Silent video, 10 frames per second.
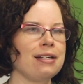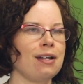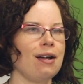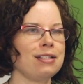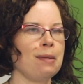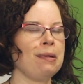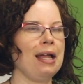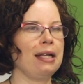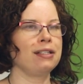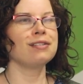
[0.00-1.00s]
a content
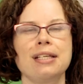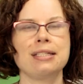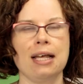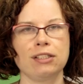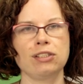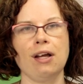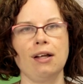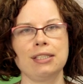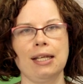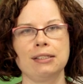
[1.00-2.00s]
plan using intelligent
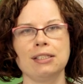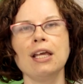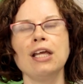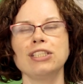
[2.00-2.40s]
content,